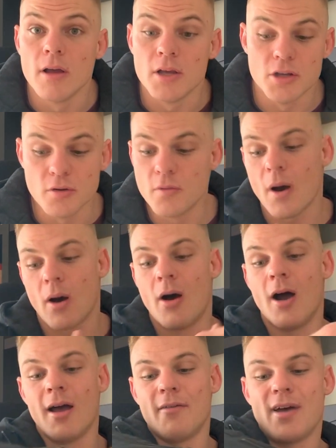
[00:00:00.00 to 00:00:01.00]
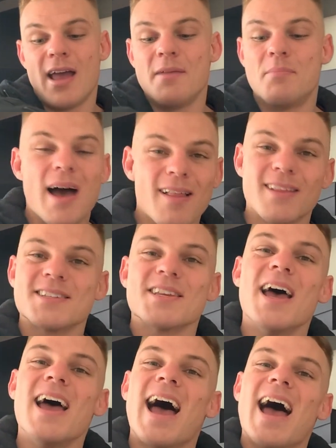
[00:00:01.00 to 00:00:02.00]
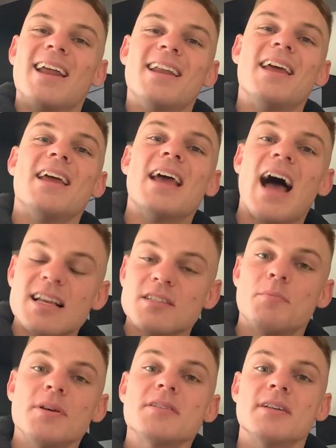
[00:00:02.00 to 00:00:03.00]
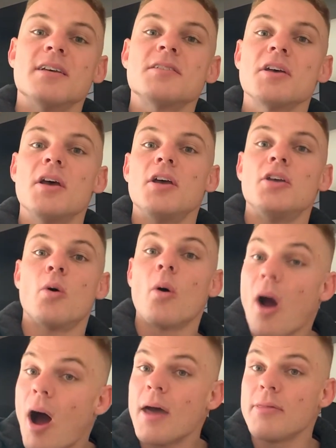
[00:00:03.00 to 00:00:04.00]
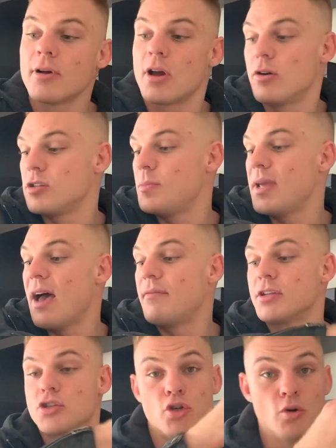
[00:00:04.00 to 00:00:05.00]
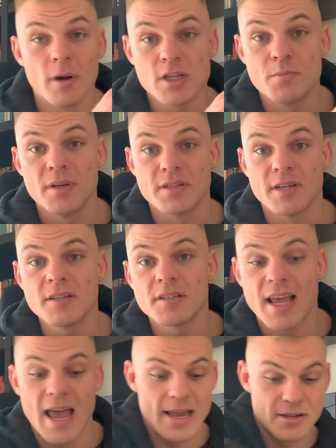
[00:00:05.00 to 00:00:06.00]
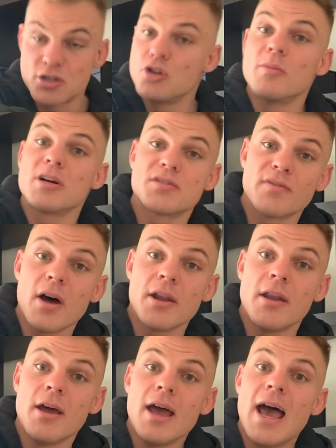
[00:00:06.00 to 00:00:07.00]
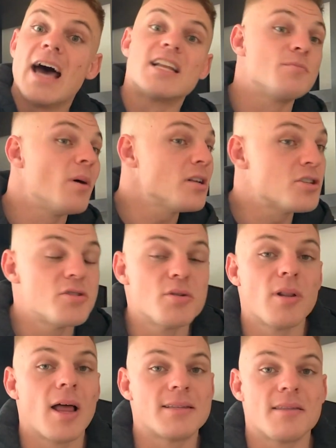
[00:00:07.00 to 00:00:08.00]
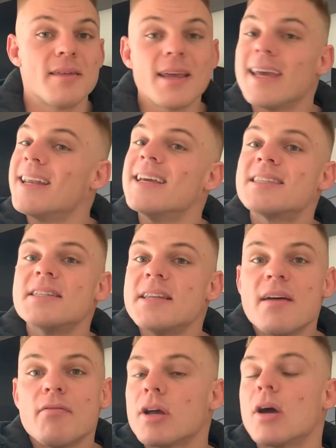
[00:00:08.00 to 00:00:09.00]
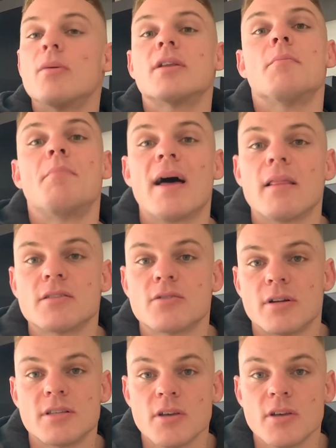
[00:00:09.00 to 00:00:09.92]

You have a balance. And as a business, you're either going to be having too much business and too much fun. And as much as you'd like to think it's never going to balance on its